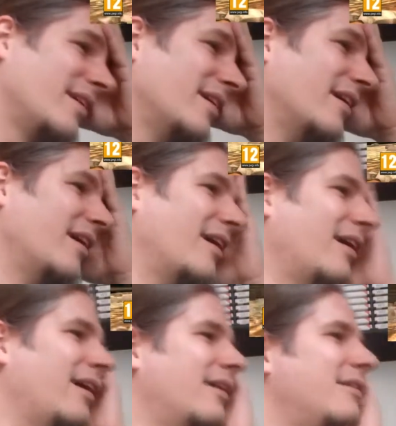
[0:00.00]

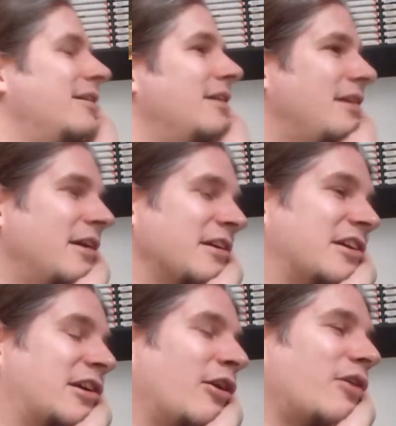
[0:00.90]
Ah
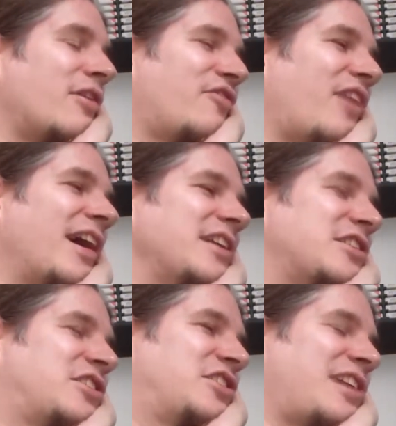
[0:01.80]
glorified
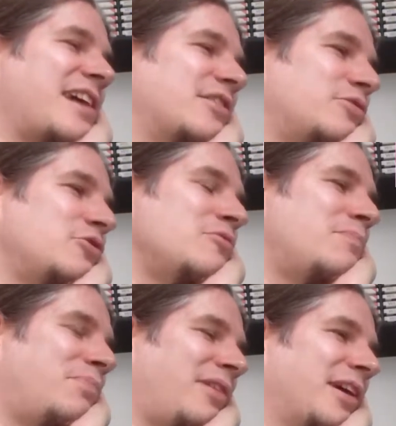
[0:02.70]
chat room
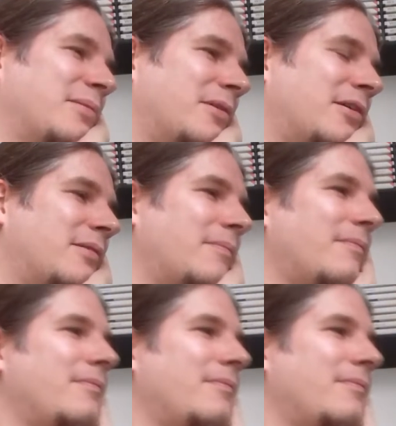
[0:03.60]
play of all.